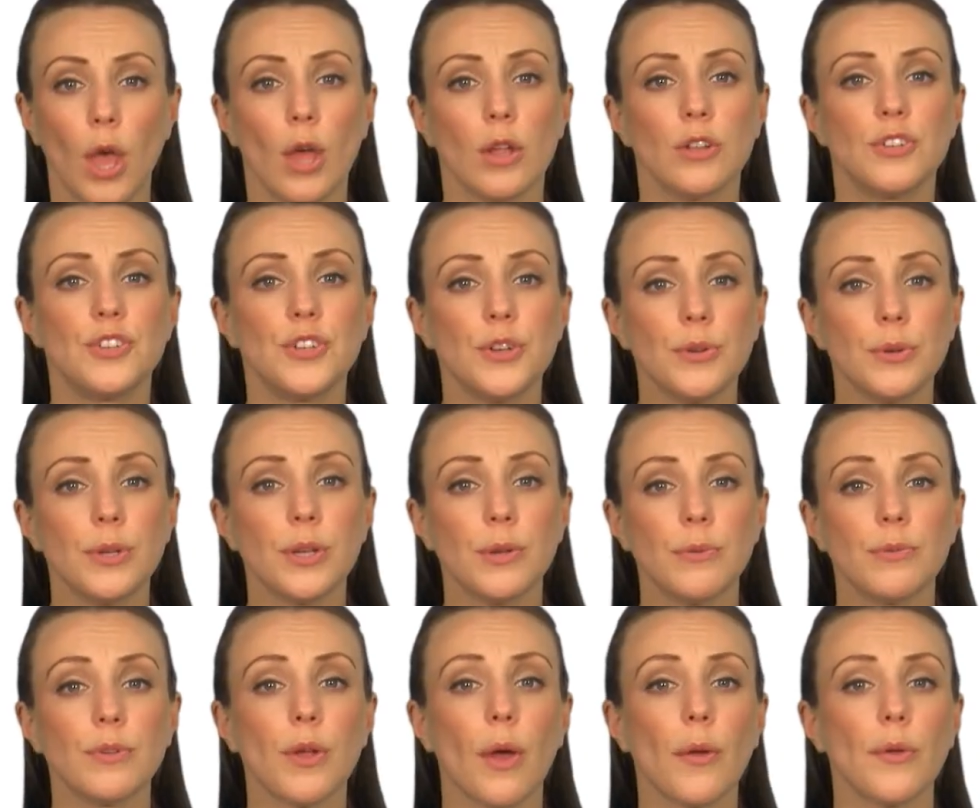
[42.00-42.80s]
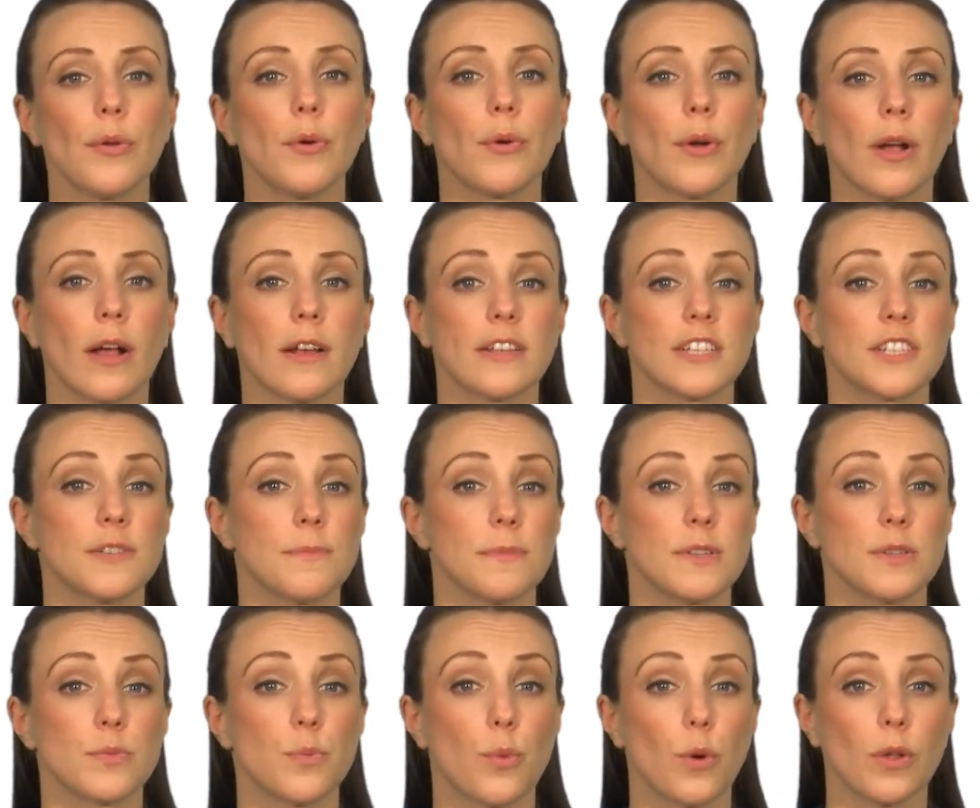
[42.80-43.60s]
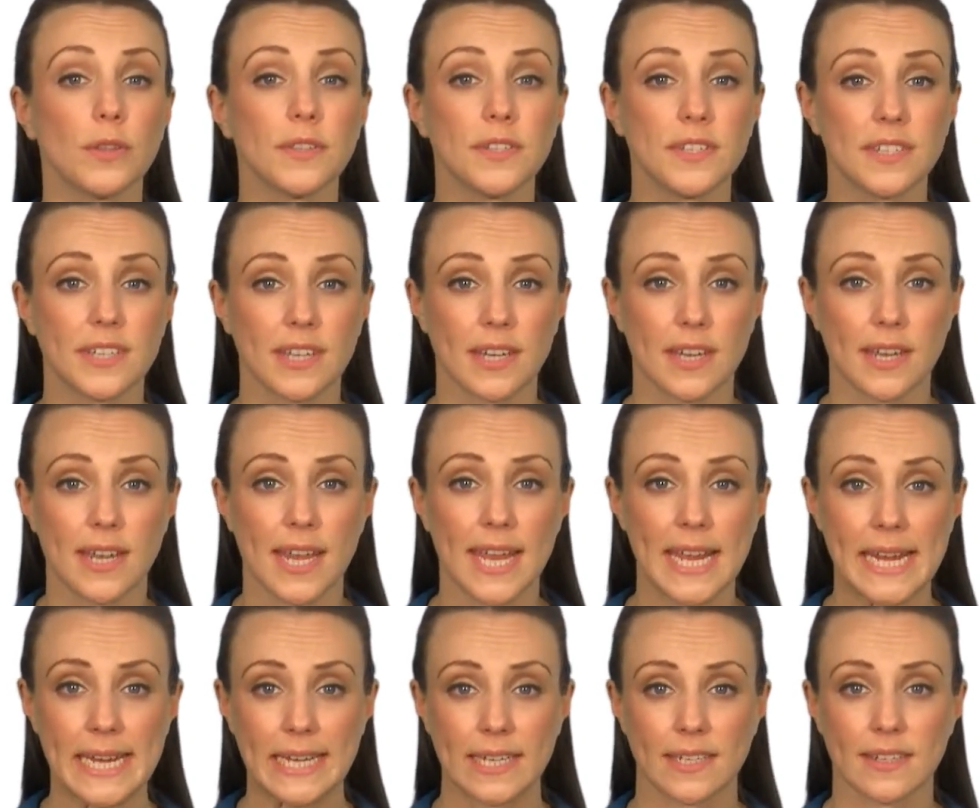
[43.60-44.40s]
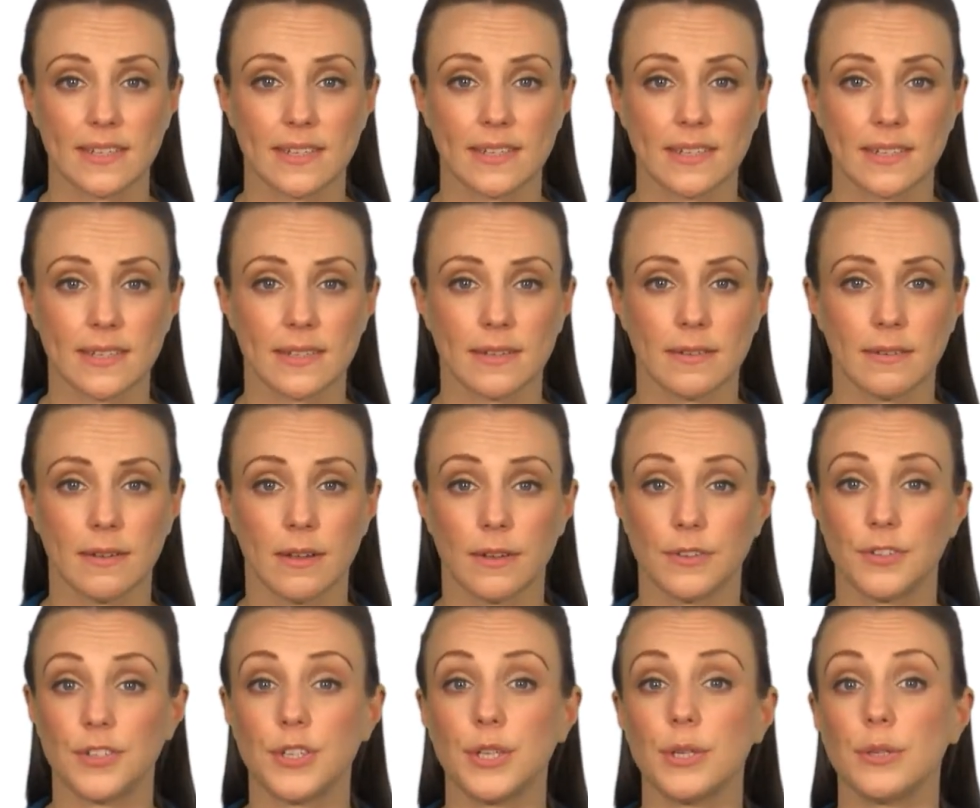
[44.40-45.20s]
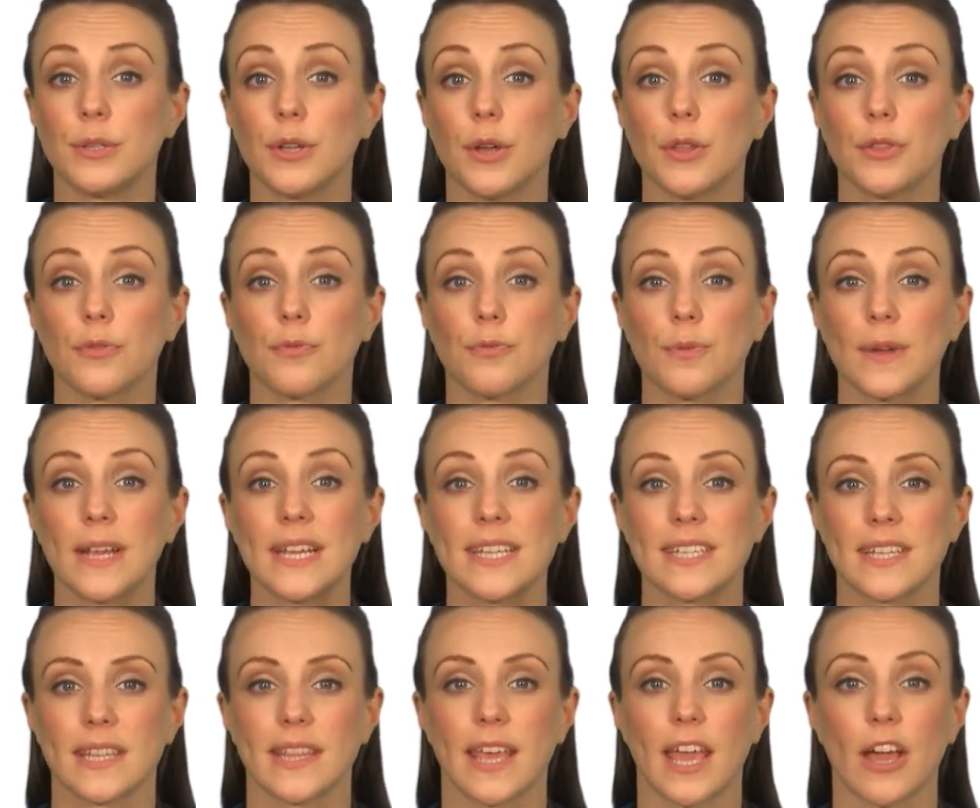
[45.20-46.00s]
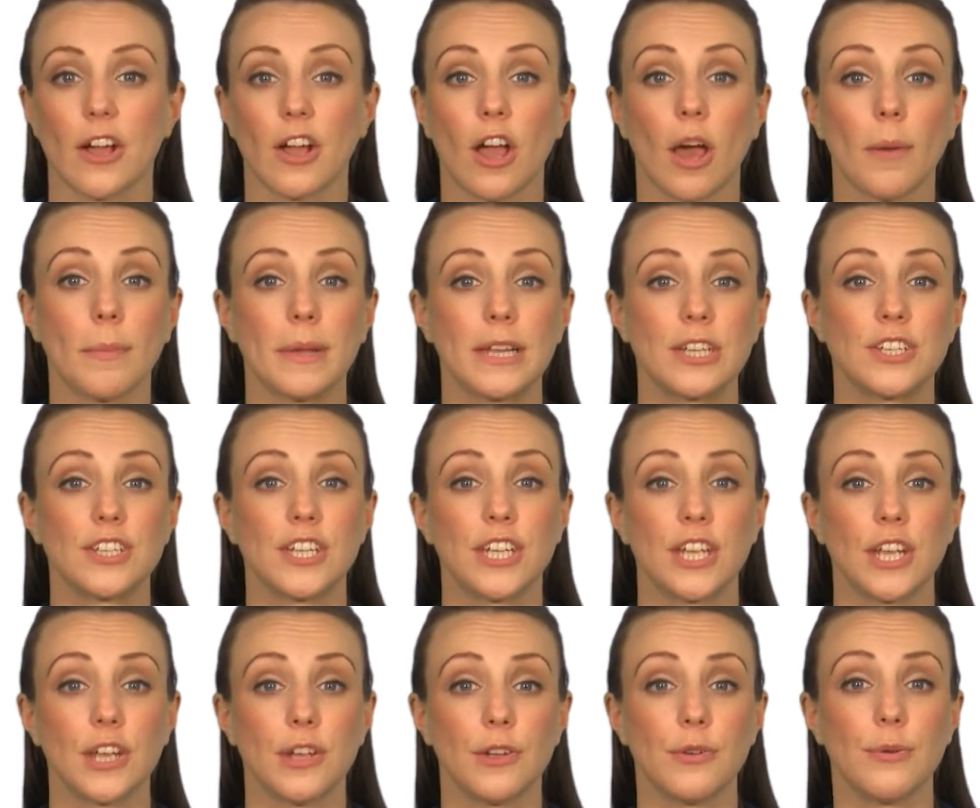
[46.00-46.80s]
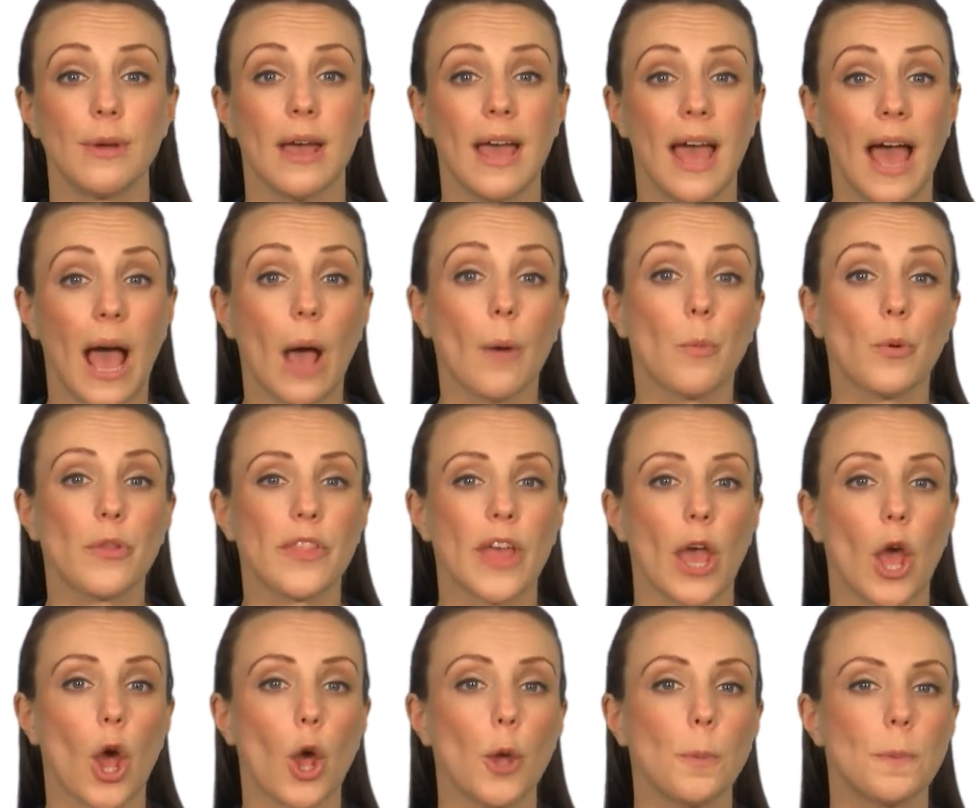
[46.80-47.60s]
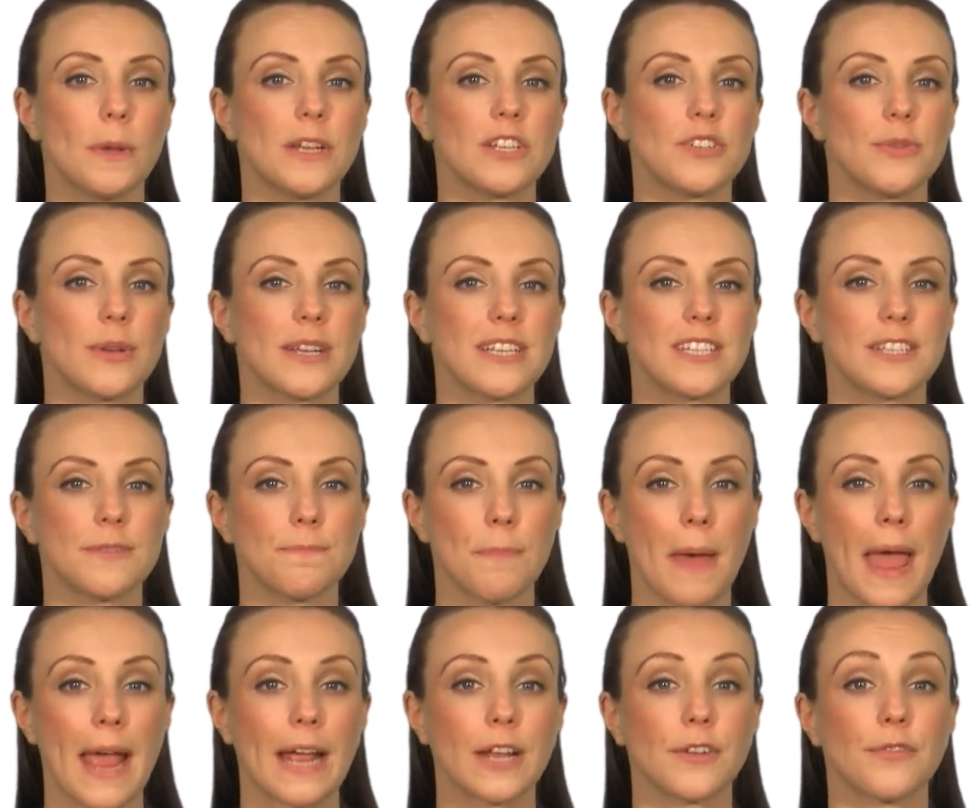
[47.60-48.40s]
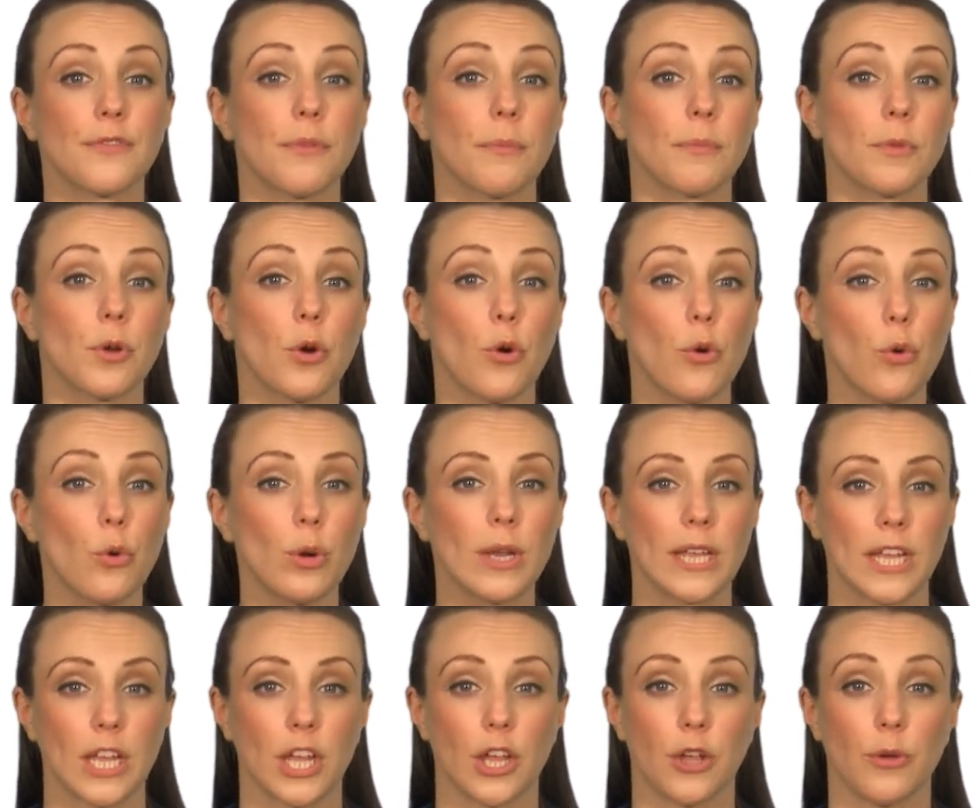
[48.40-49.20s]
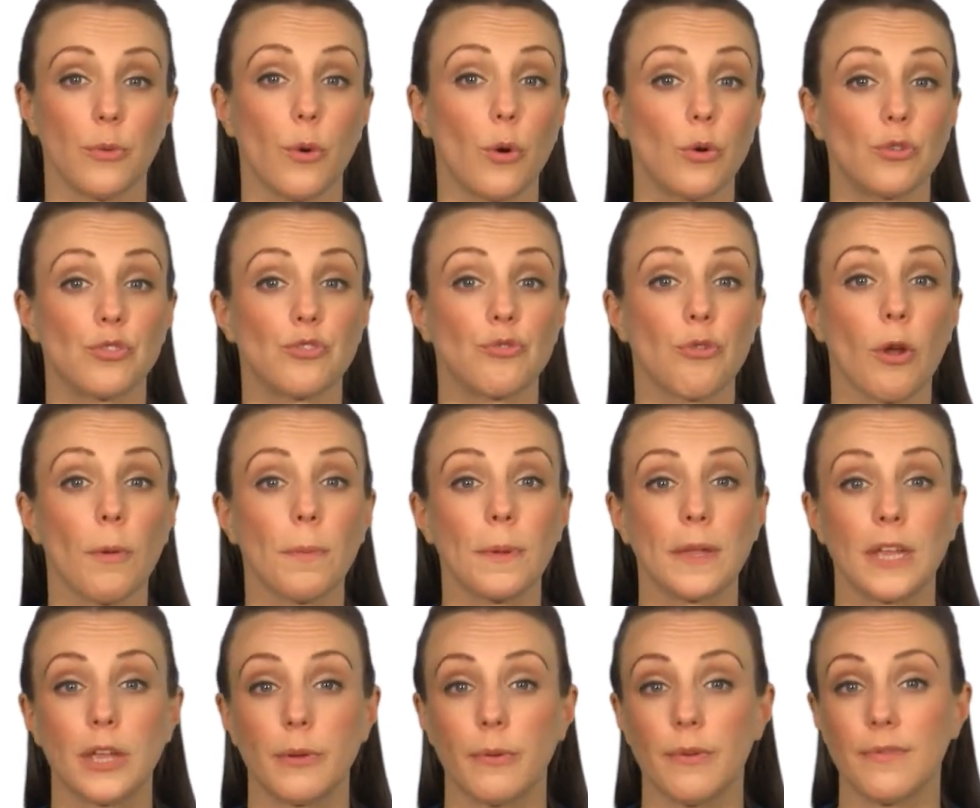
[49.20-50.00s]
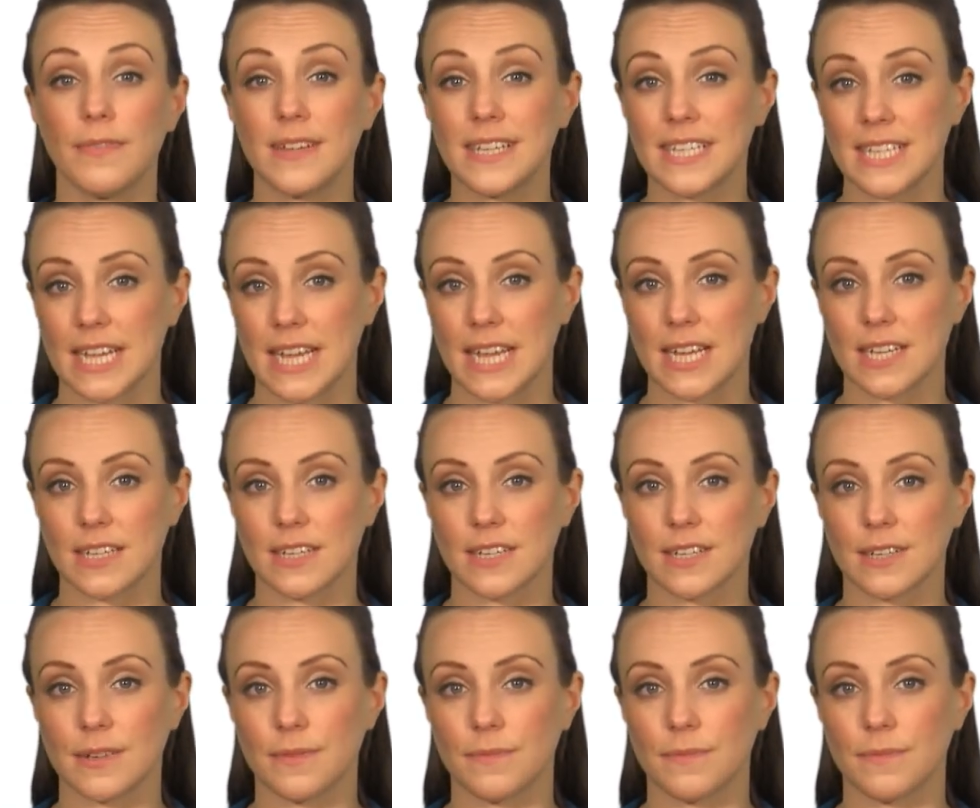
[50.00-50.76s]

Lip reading: Do you know your customers' wants and needs? Do you know the reason they are coming to you and what they're hoping to expect from calling you or dropping you a visit?